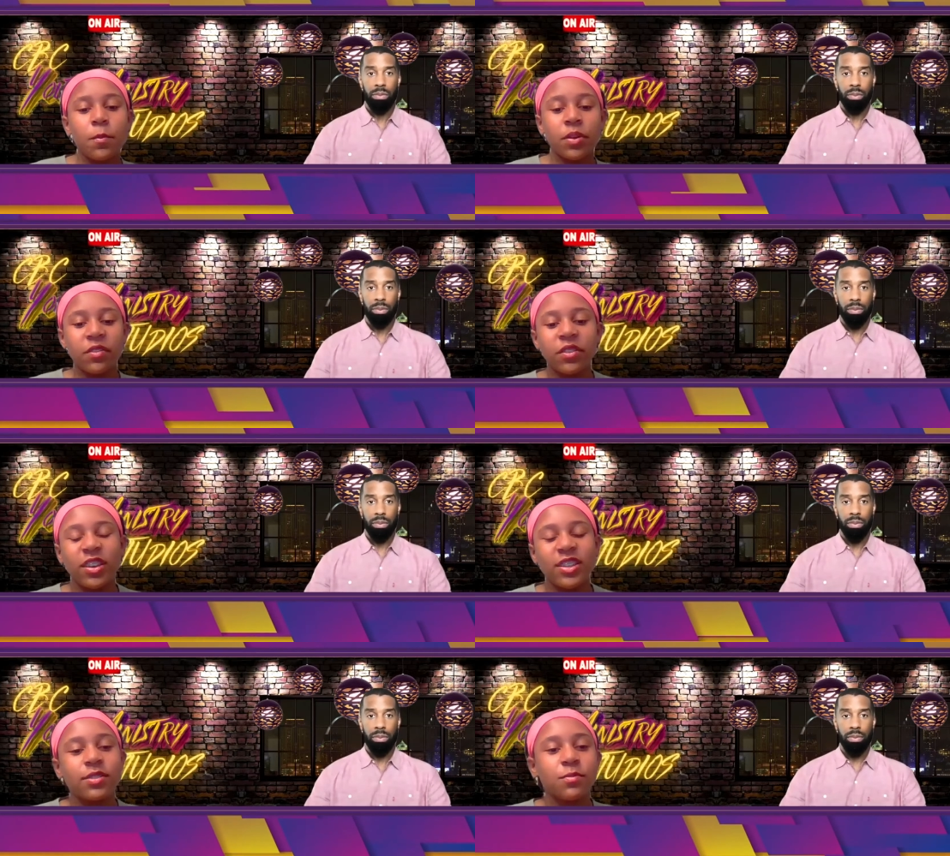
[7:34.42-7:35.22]
Speaker 1: But I feel
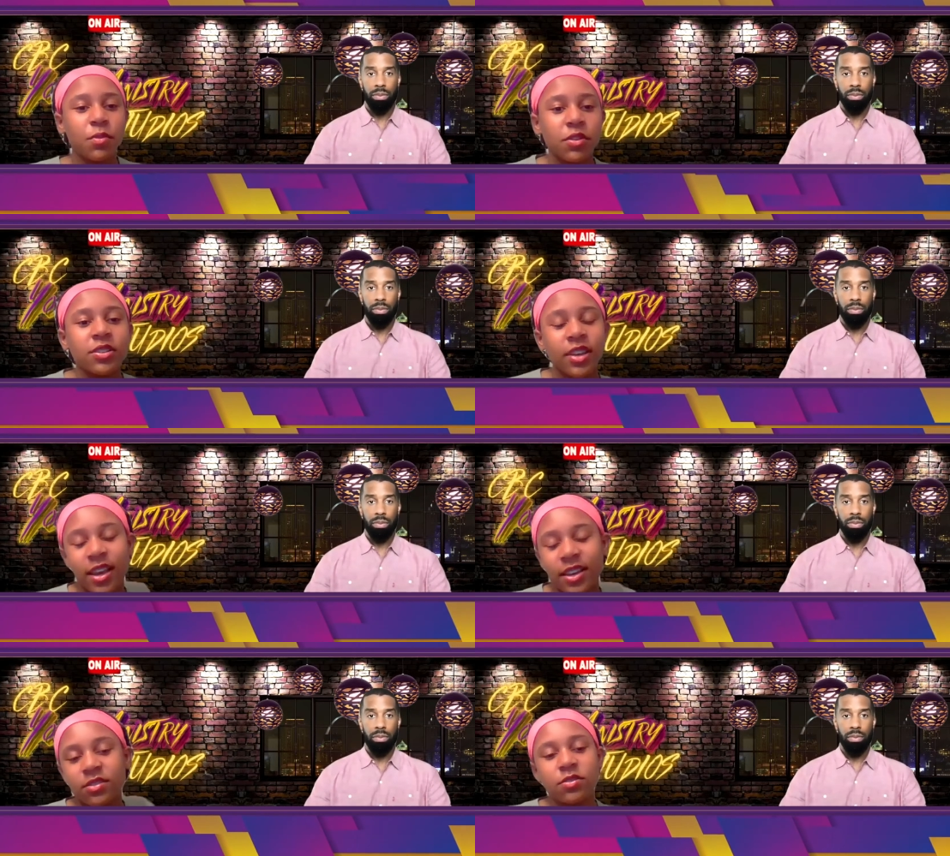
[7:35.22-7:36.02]
like it's important to
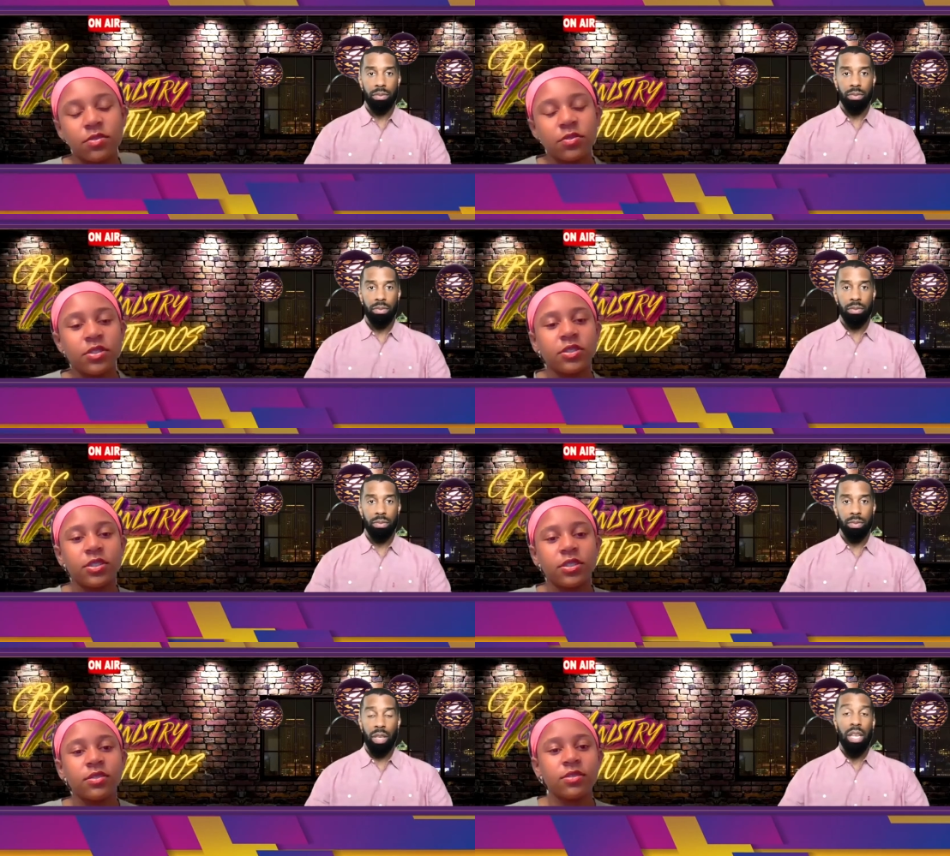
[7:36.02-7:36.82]
ask those
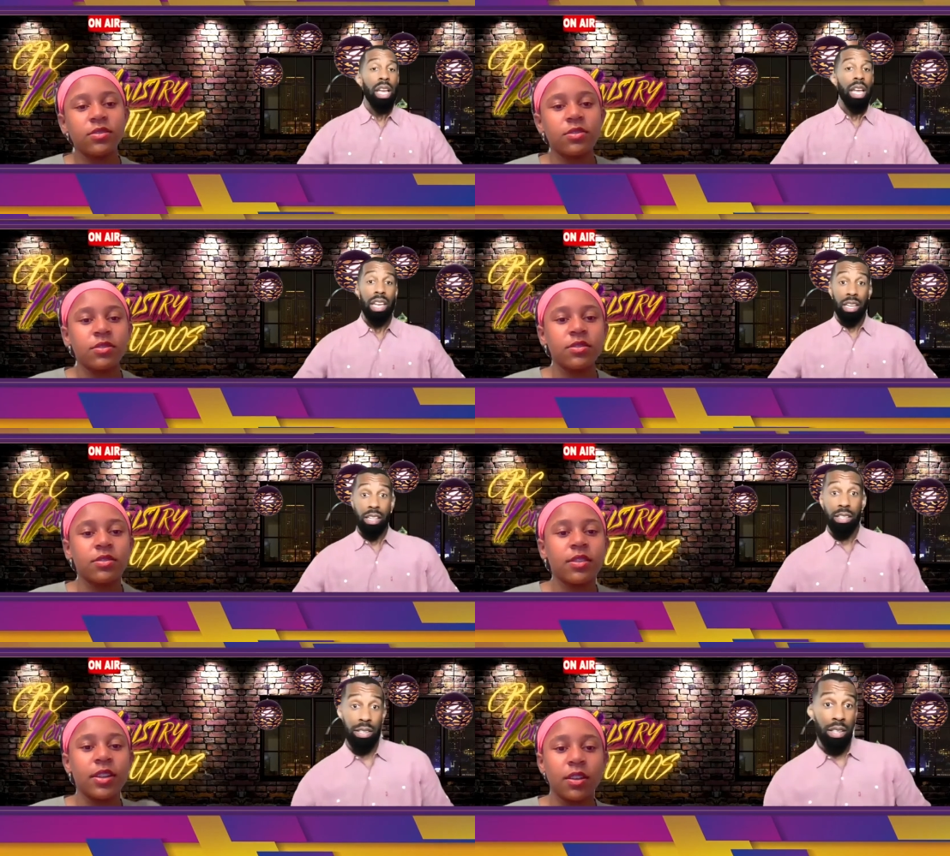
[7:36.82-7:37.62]
questions. Just it
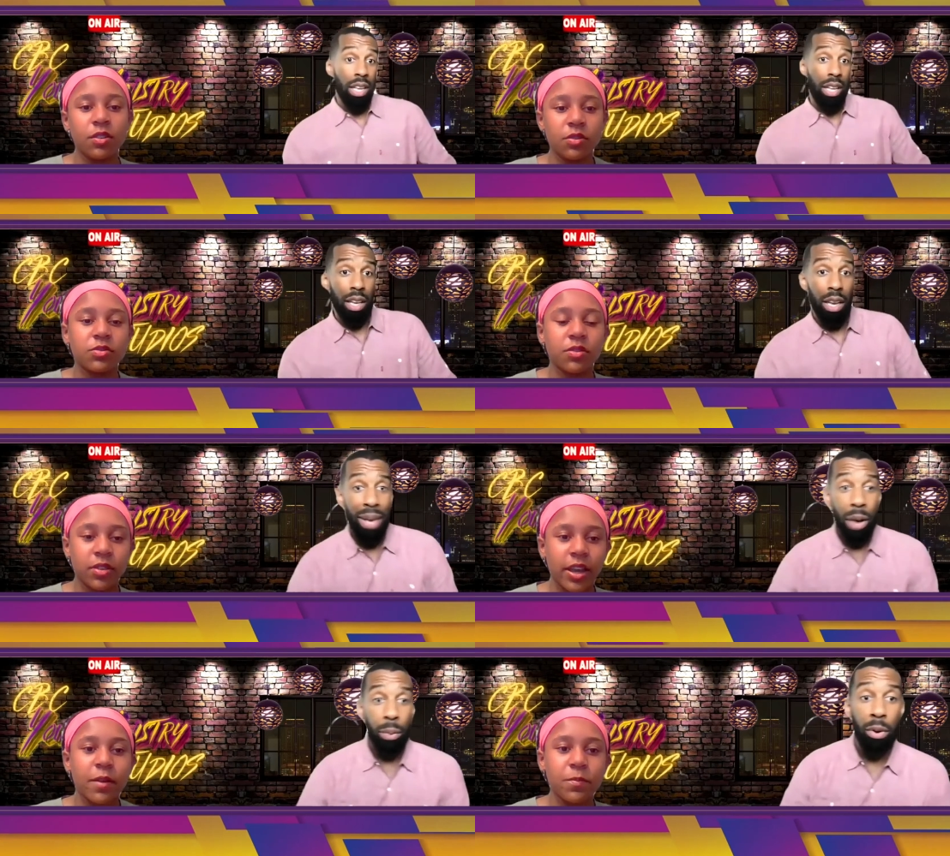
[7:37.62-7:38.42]
is.
Speaker 2: Let
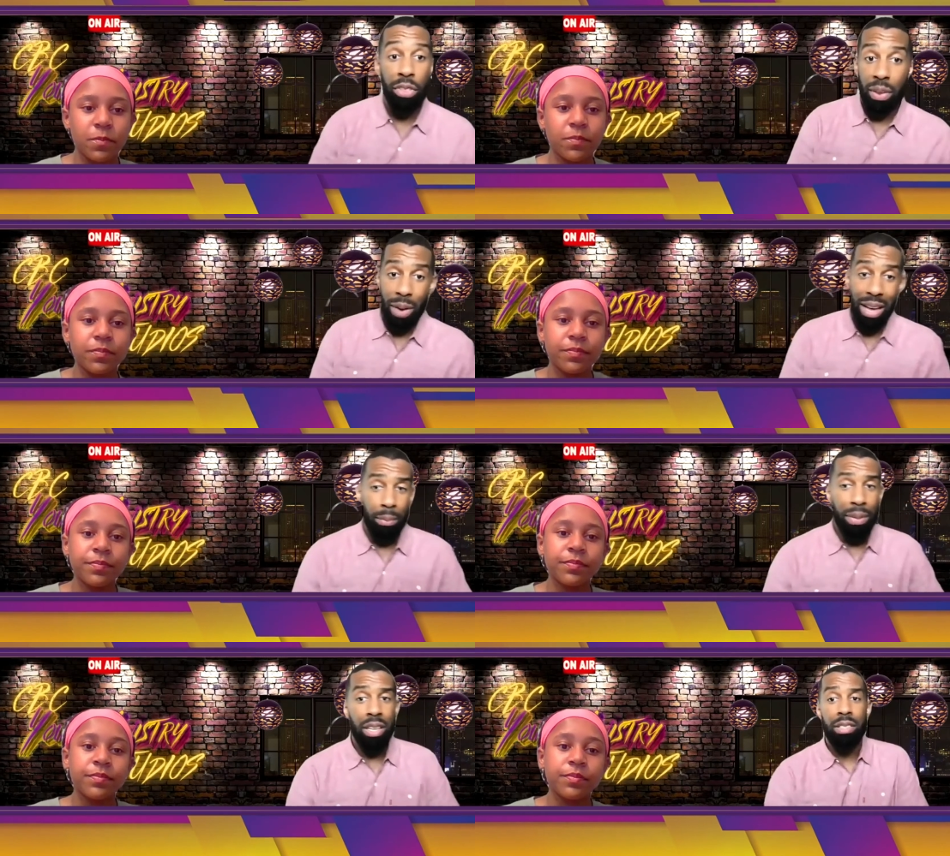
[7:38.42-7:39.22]
me add one more thing,
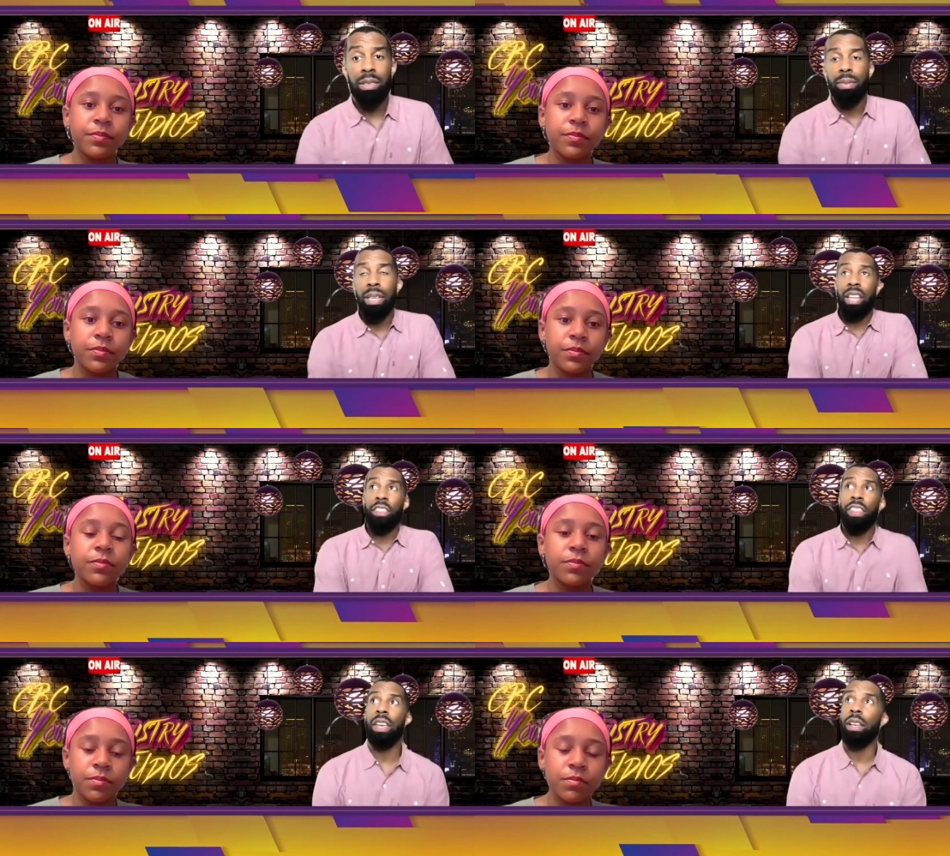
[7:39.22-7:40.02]
Myla, because because
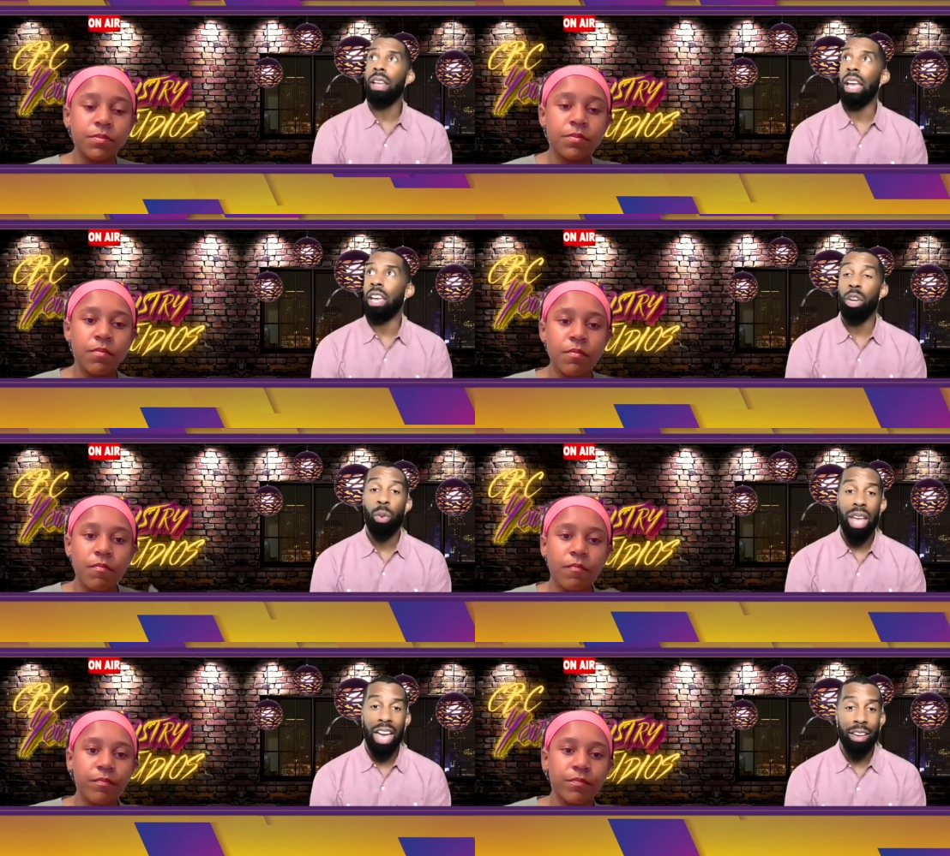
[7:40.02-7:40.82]
I think like you know
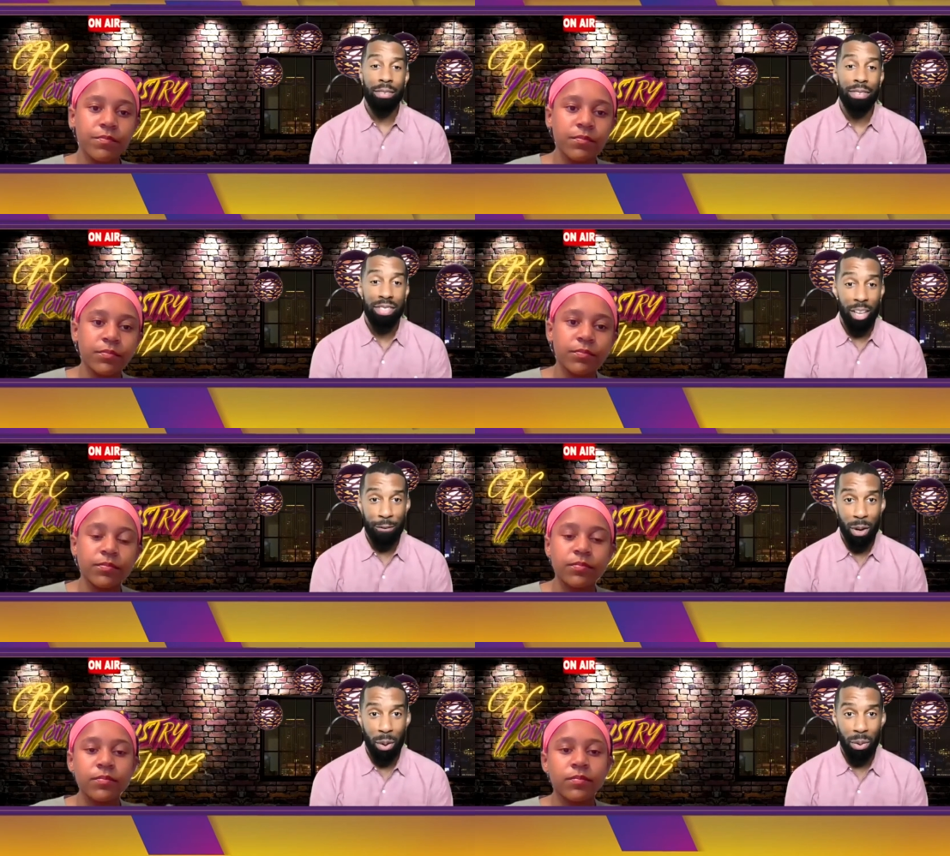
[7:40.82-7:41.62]
we have
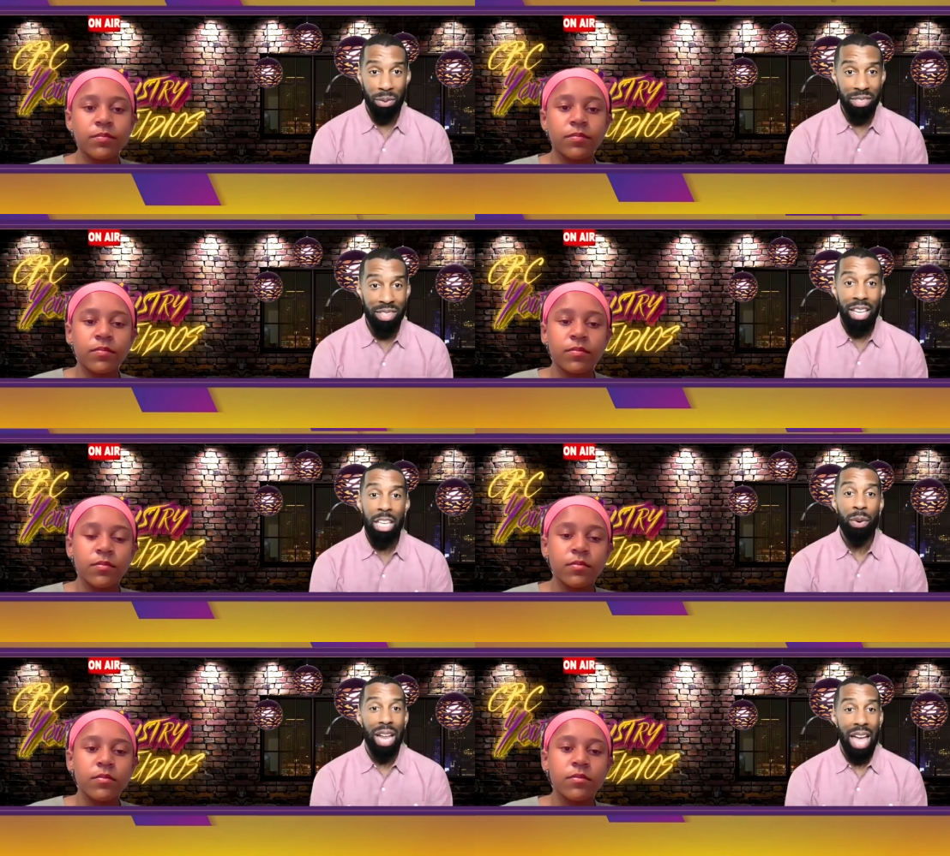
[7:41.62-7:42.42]
cell phones.
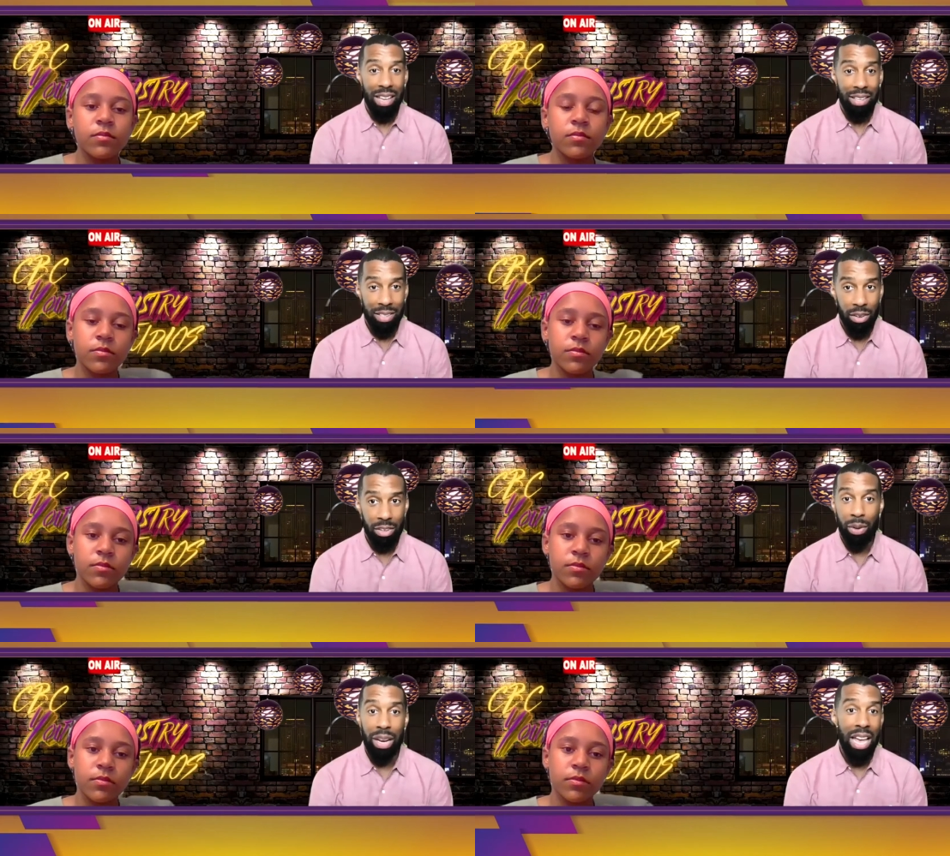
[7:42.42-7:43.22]
You can ask
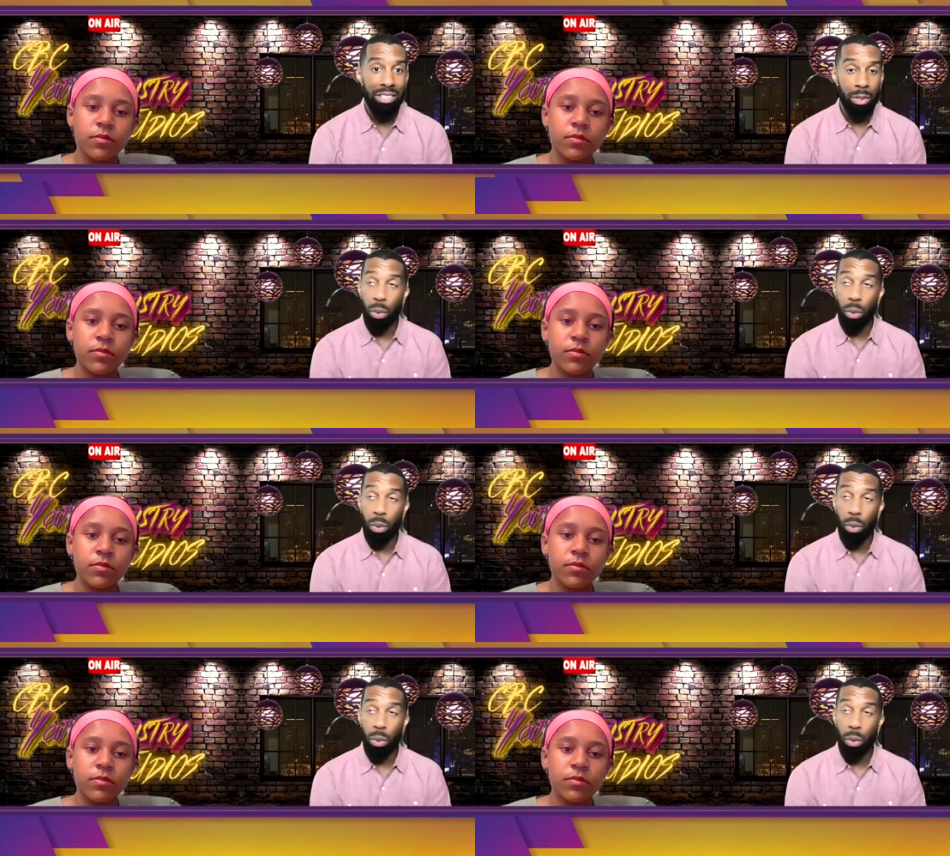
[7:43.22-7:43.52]
Siri, you can ask